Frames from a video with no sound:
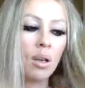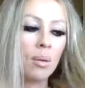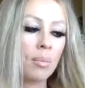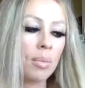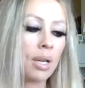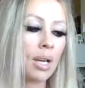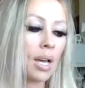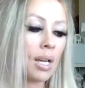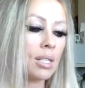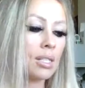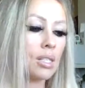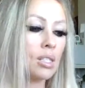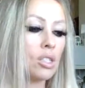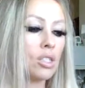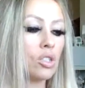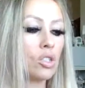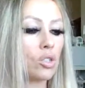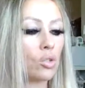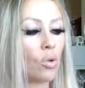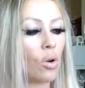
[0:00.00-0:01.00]
Because
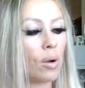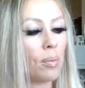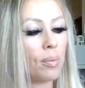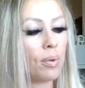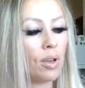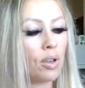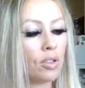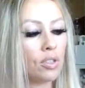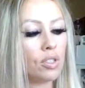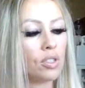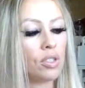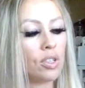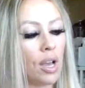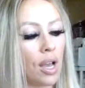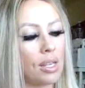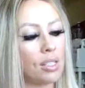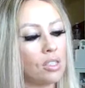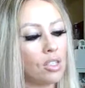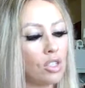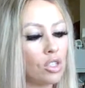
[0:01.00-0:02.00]
Scorpios, you
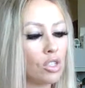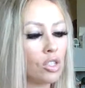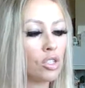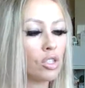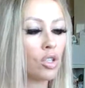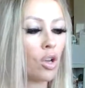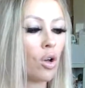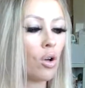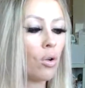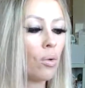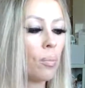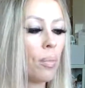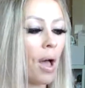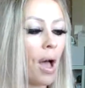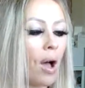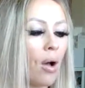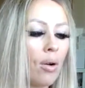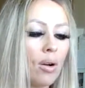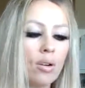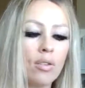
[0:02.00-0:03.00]
guys are so
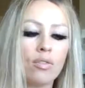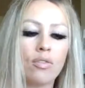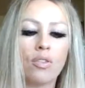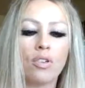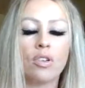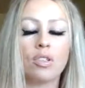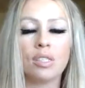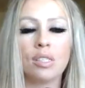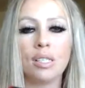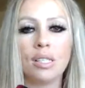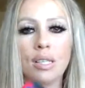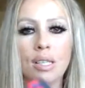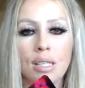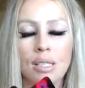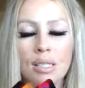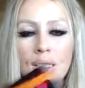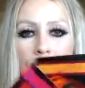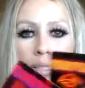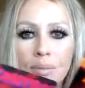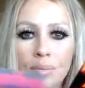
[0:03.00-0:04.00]
powerful. See
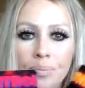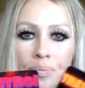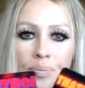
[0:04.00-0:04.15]
this?